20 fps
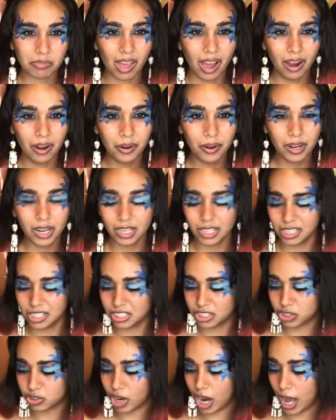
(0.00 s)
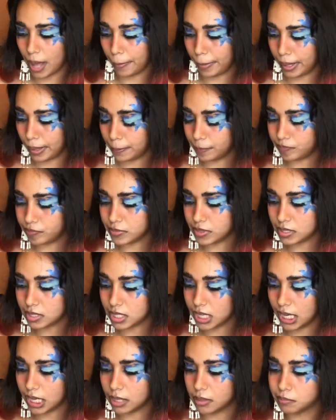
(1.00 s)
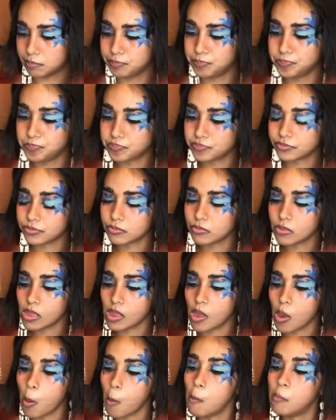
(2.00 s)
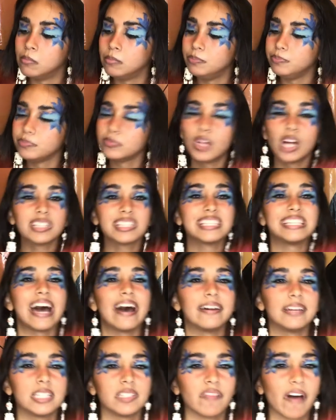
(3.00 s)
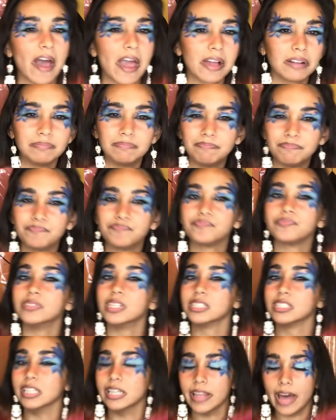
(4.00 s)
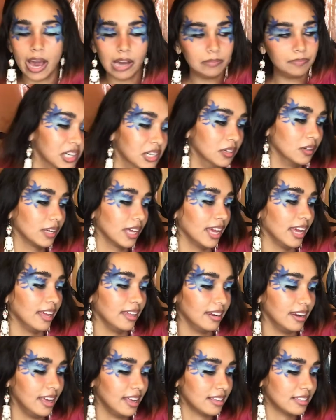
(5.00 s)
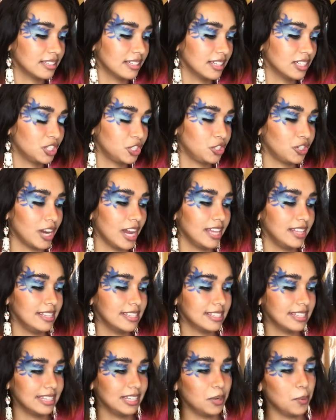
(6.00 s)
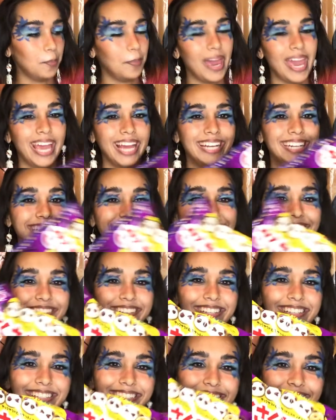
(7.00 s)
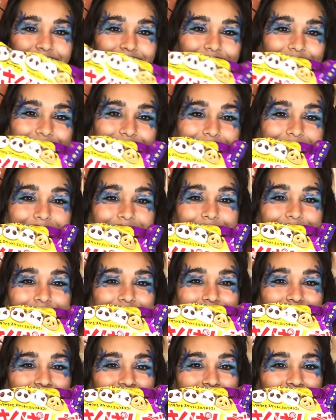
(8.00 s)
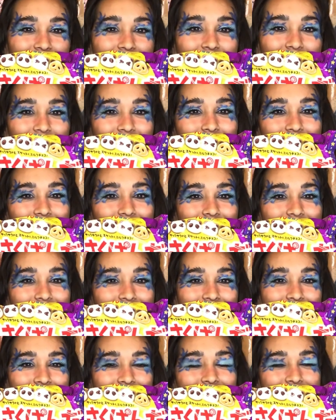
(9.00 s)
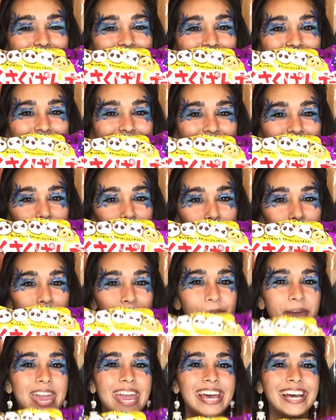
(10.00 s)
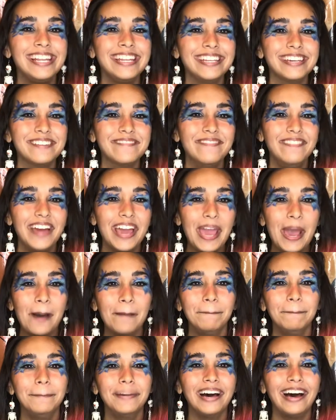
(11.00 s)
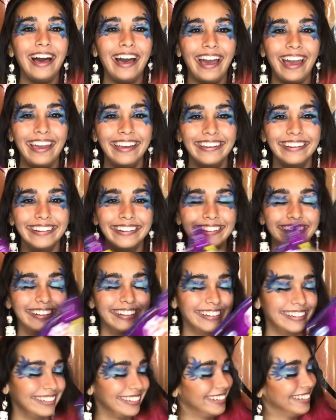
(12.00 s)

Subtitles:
I don't know how to describe it. It's like, not satisfying. Let's say that. Okay, next let's try these little panda treats. This is so cute. It's a panda vampire.